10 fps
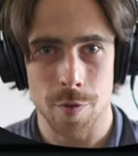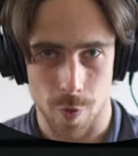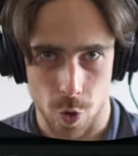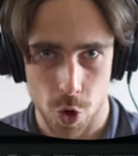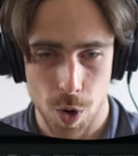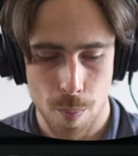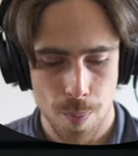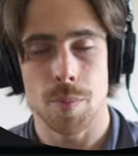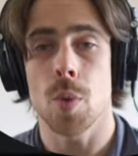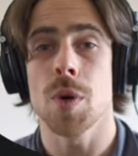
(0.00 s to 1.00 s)

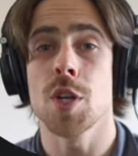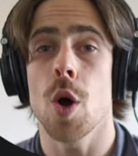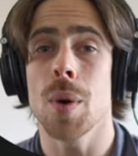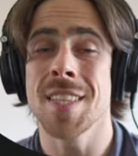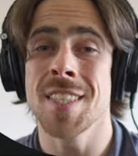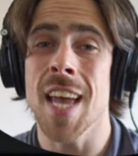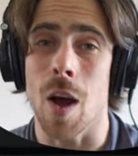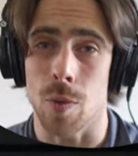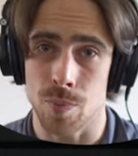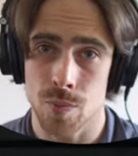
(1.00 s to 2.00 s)
4, but we're going
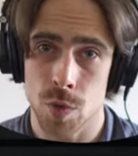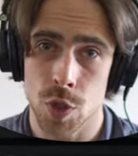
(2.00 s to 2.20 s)
down